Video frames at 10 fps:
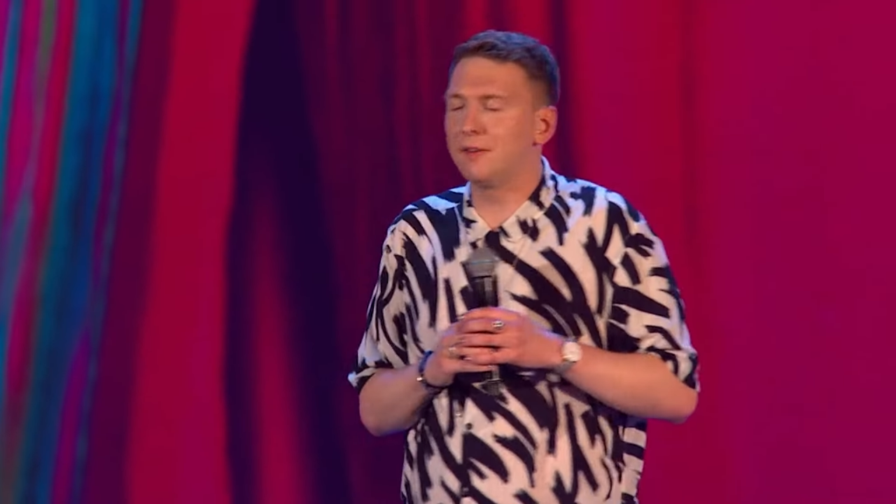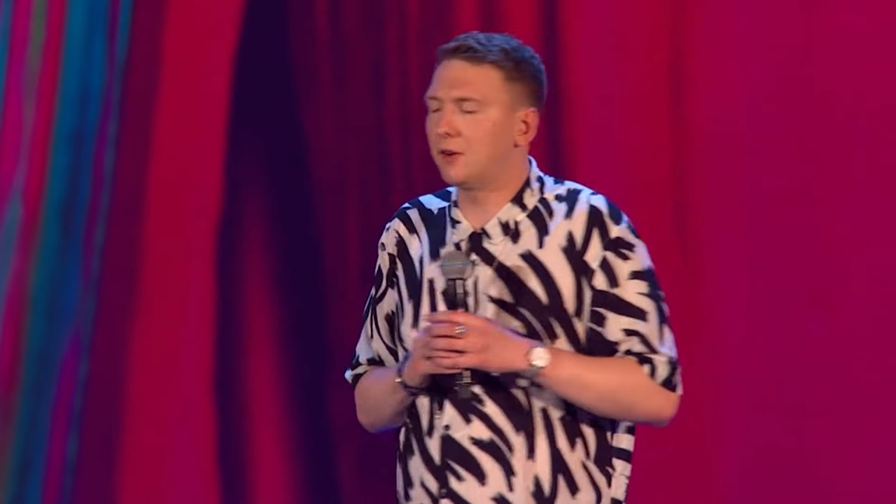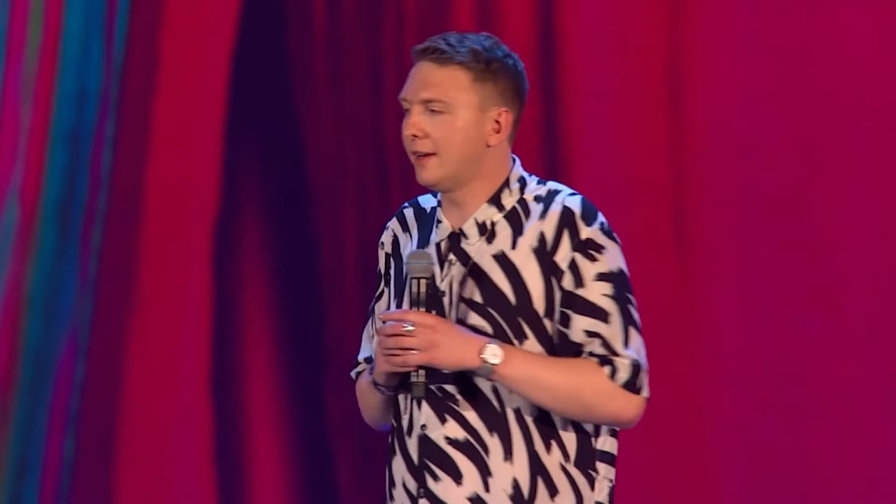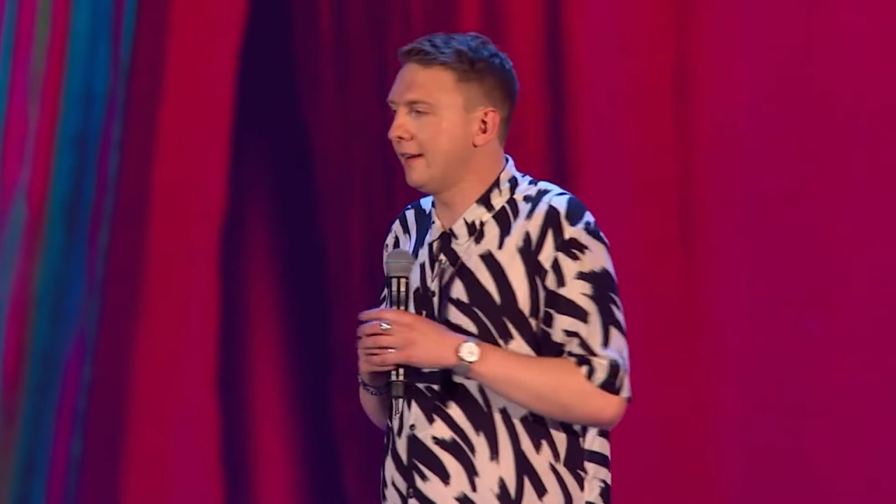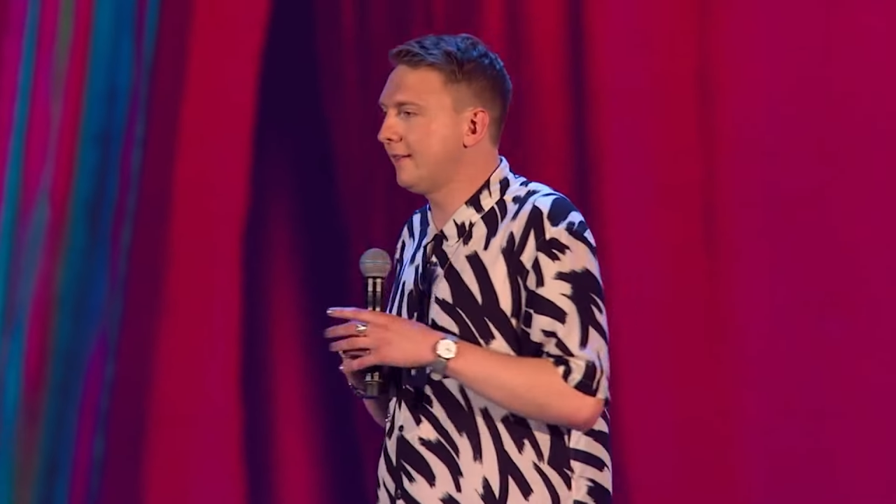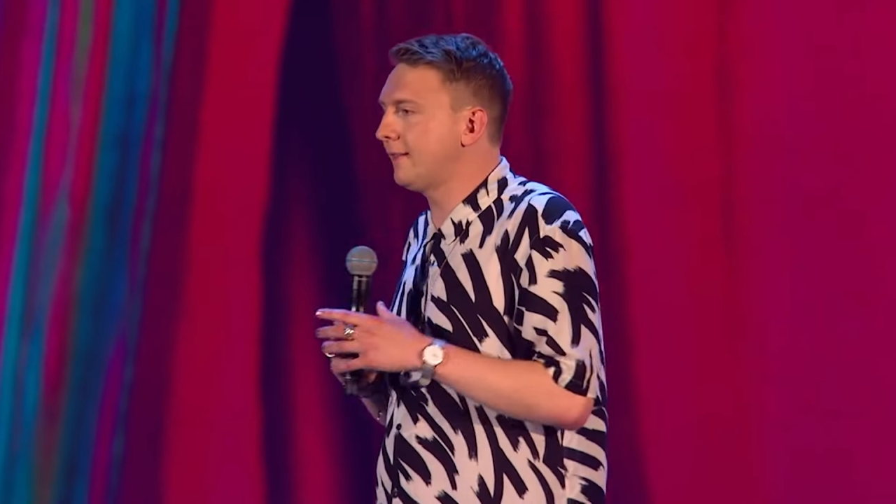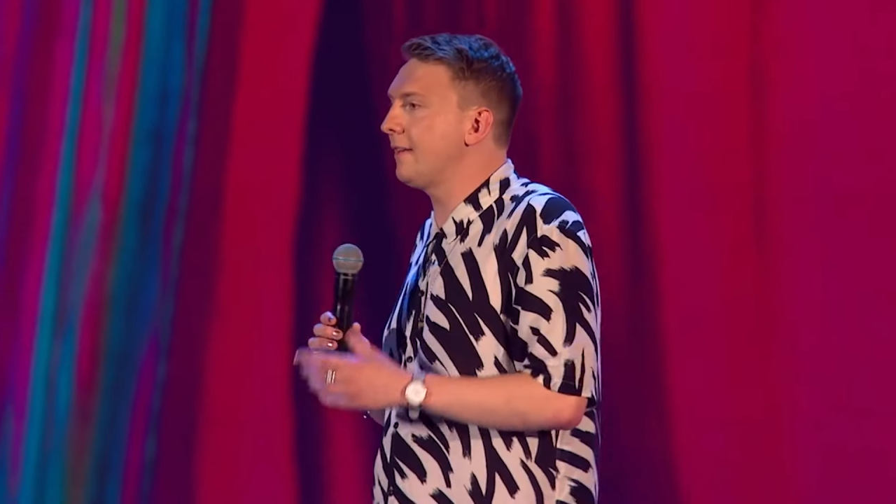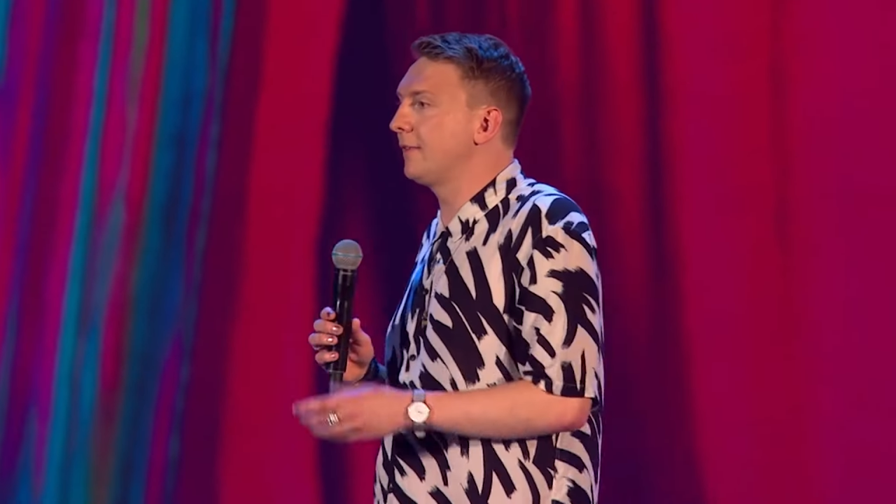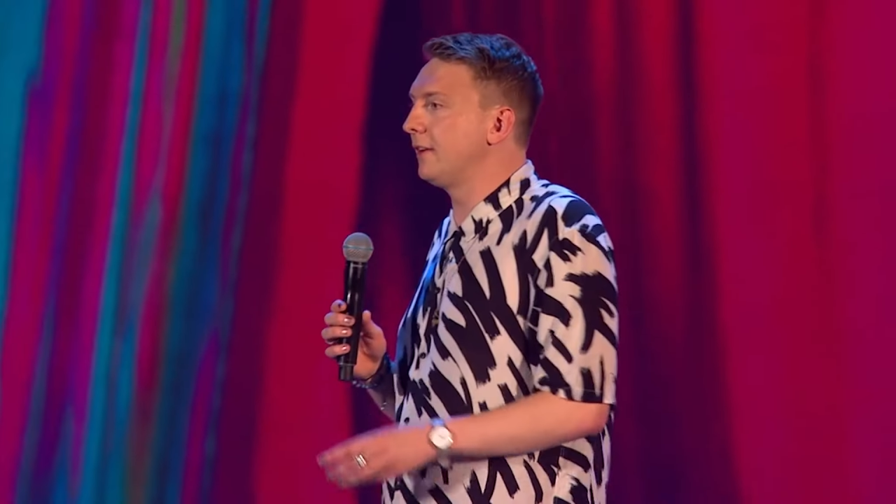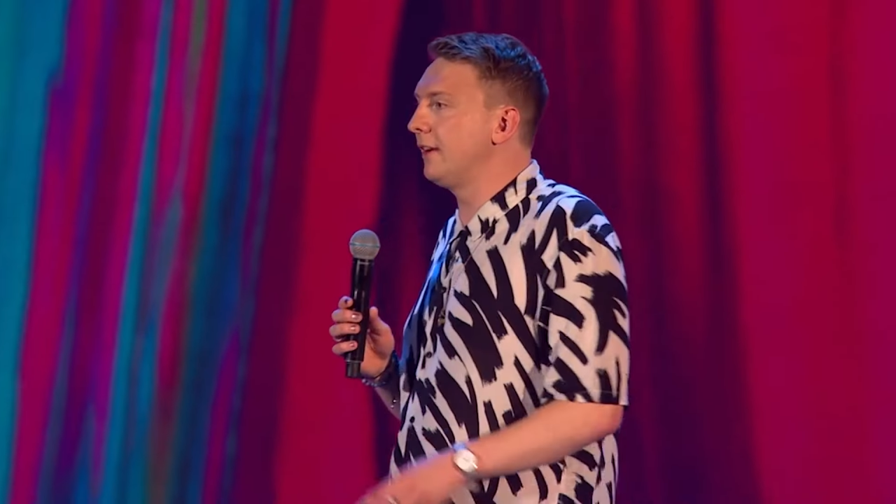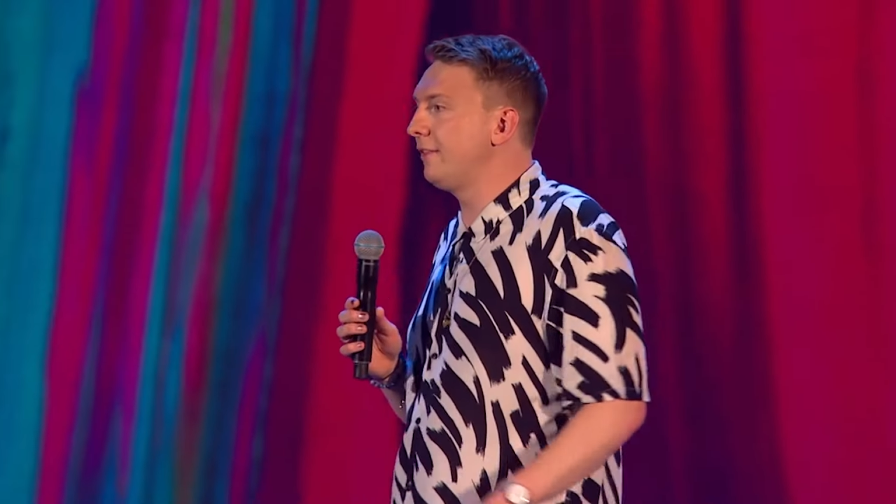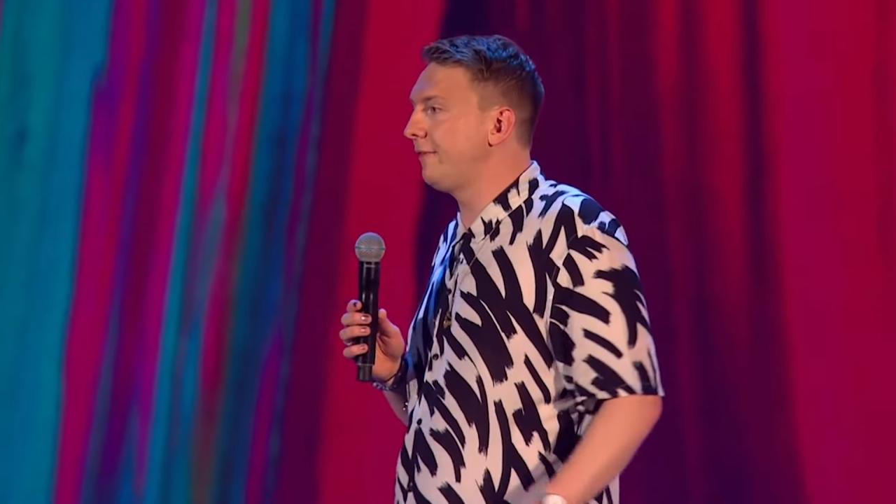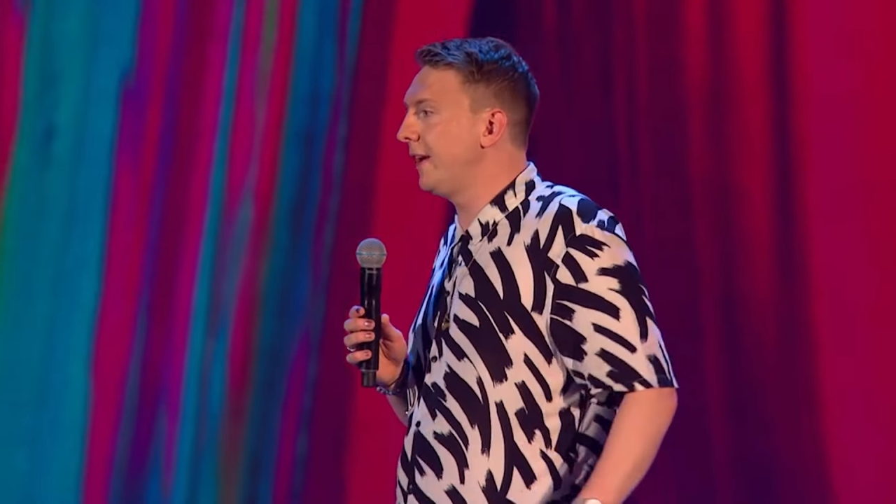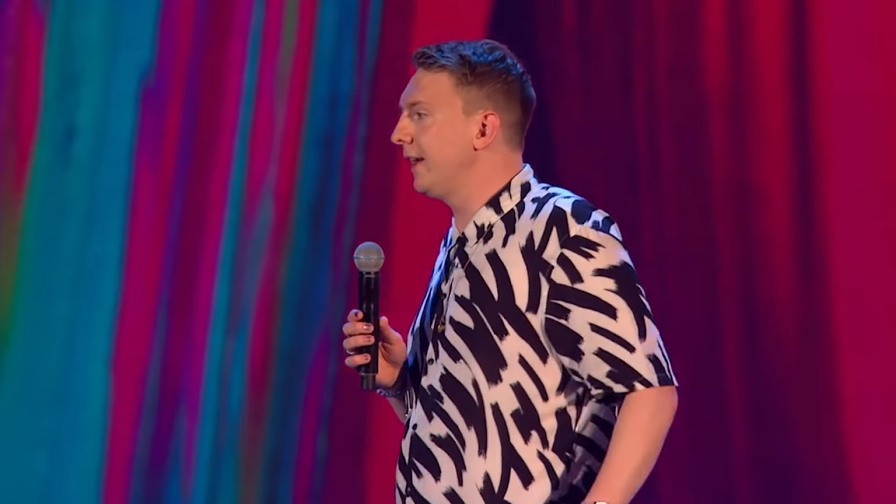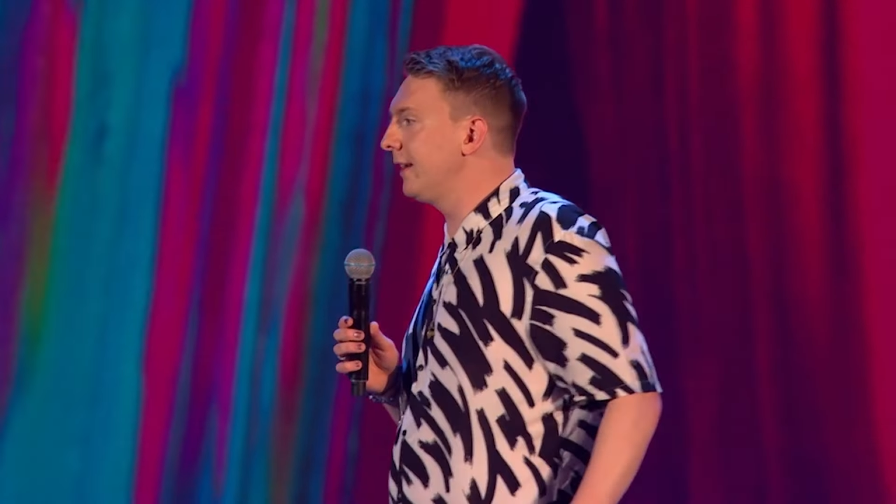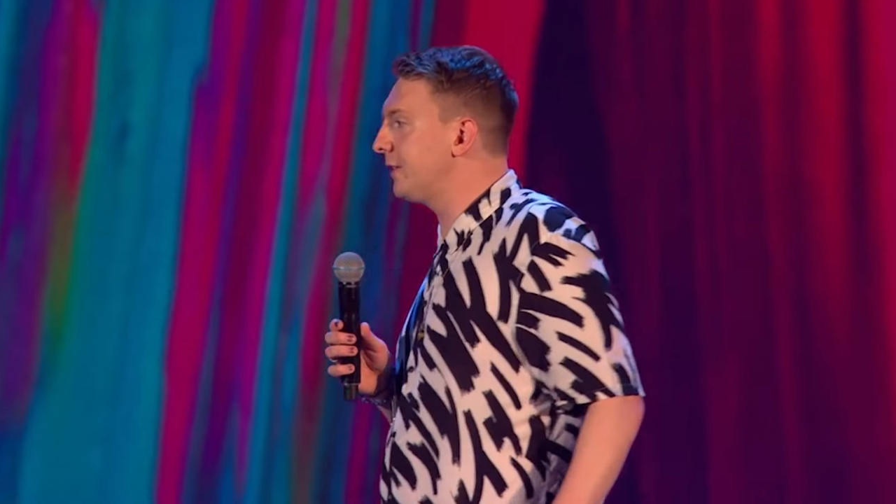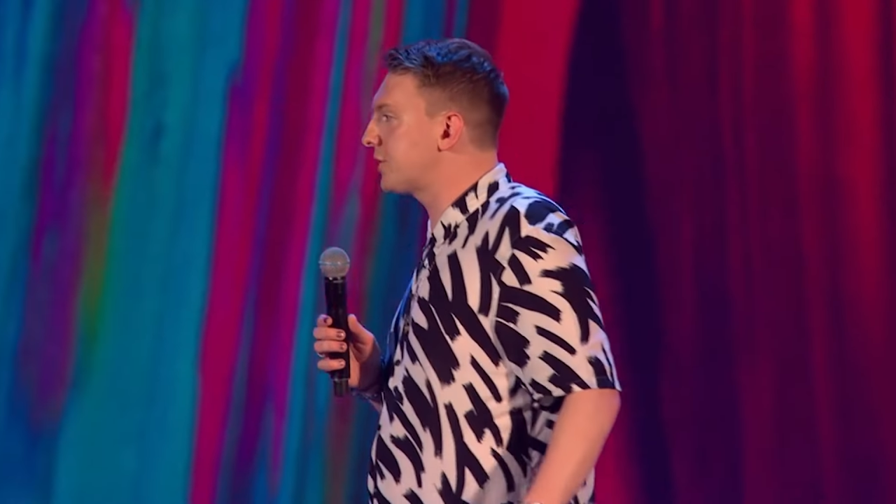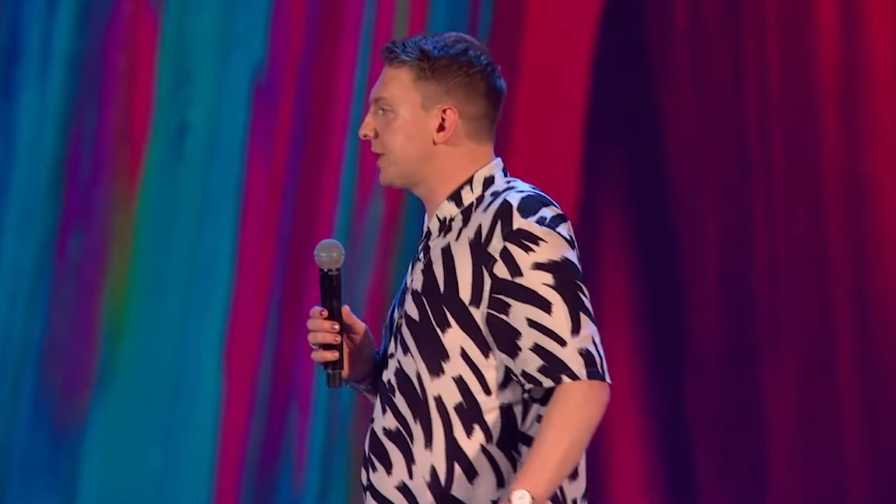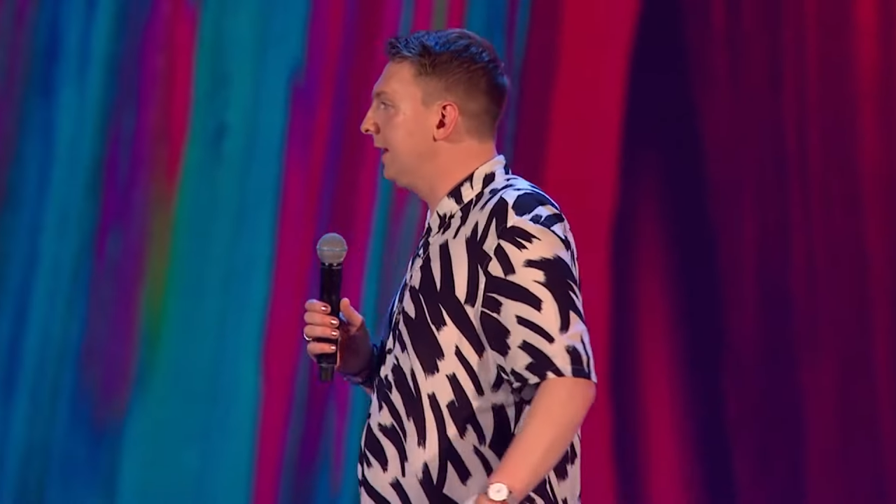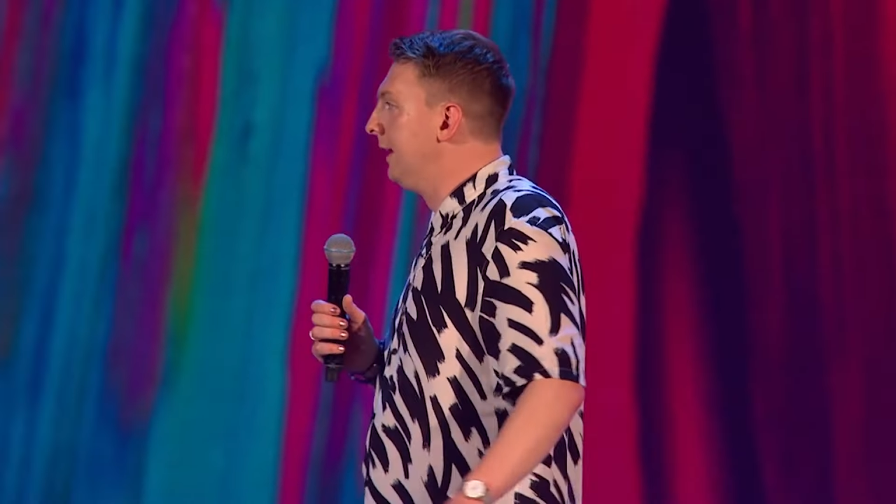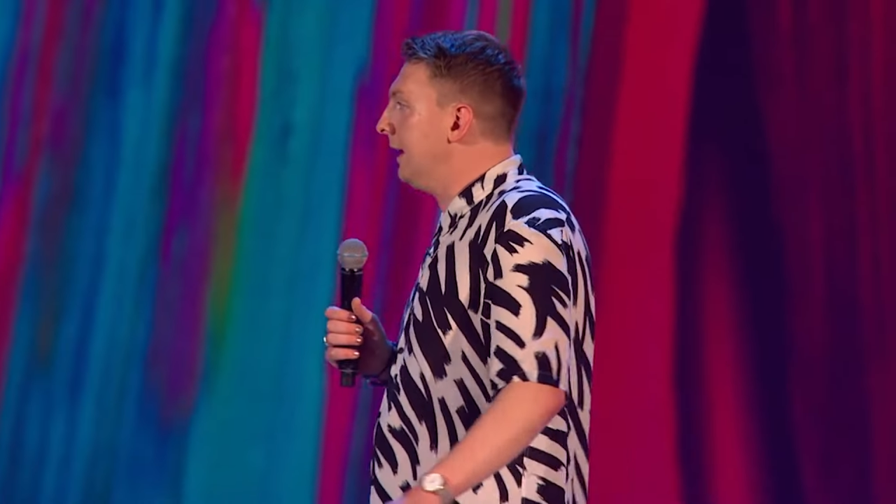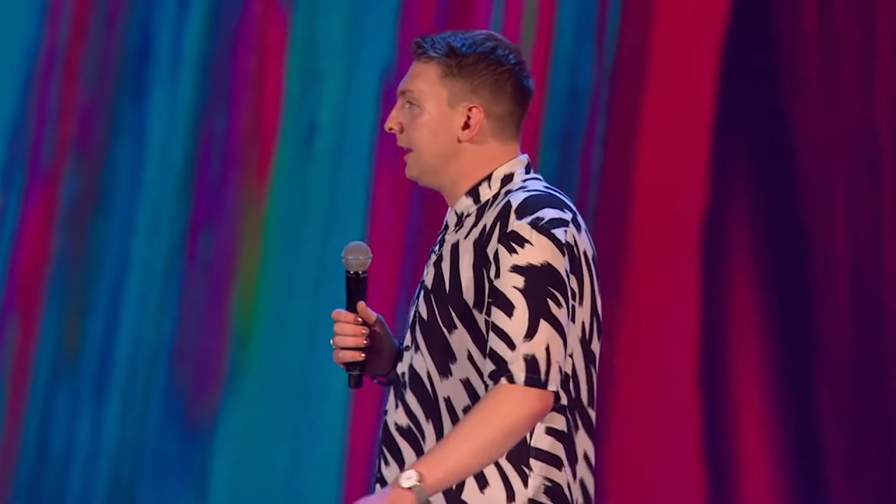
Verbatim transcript: I've got no stuff, got no furniture.